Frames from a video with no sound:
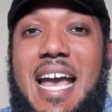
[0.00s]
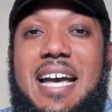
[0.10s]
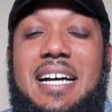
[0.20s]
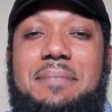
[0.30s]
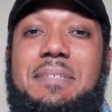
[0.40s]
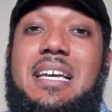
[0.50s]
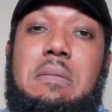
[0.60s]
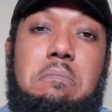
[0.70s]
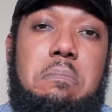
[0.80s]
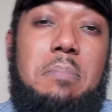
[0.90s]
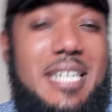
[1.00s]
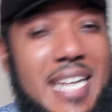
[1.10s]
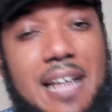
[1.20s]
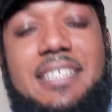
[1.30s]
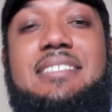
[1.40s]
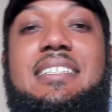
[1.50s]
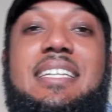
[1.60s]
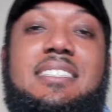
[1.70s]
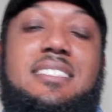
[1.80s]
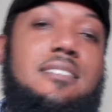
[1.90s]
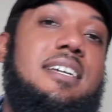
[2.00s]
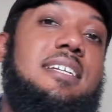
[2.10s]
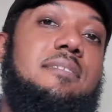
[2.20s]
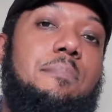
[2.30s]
But now this leads into look at